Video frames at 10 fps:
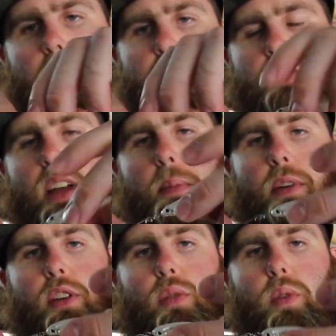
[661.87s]
be able to snap
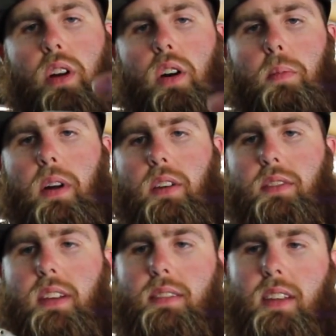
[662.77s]
a new one on,
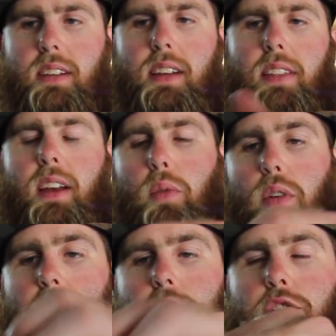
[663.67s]
because these things I think
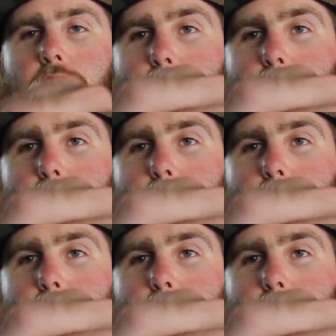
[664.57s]
will eventually